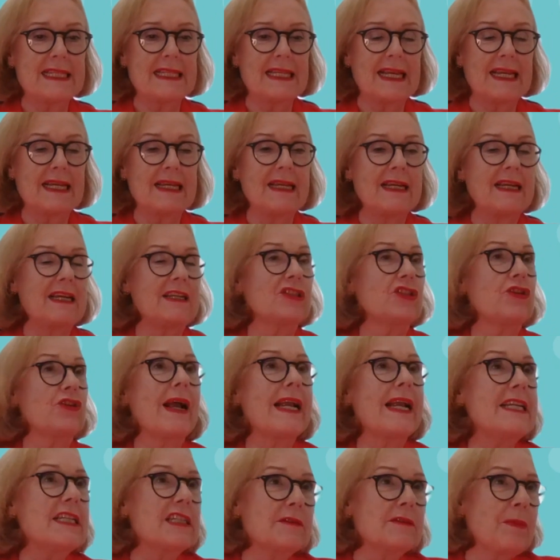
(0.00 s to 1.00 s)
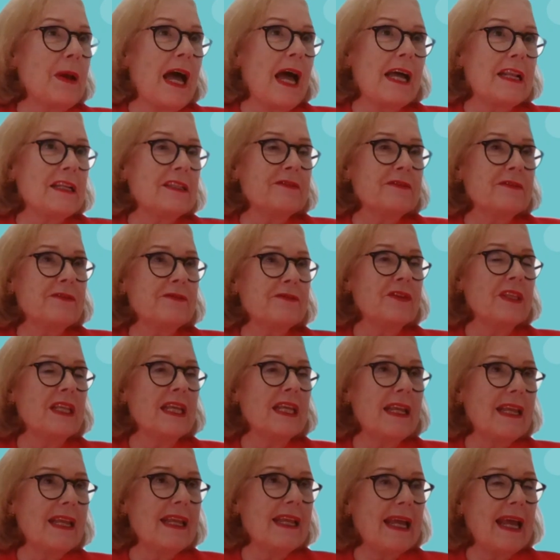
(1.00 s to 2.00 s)
Australia's part of
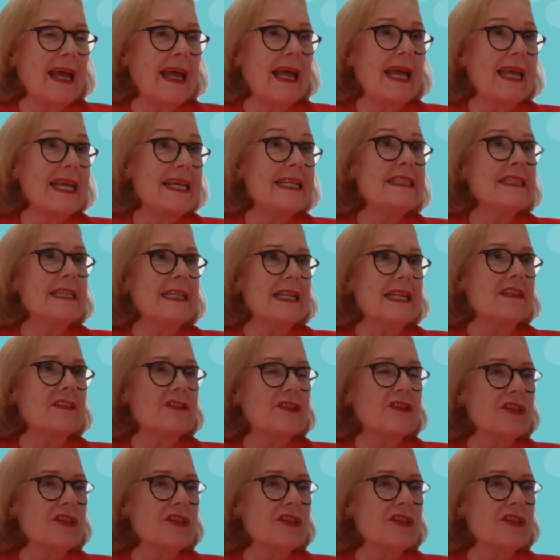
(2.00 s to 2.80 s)
the internet.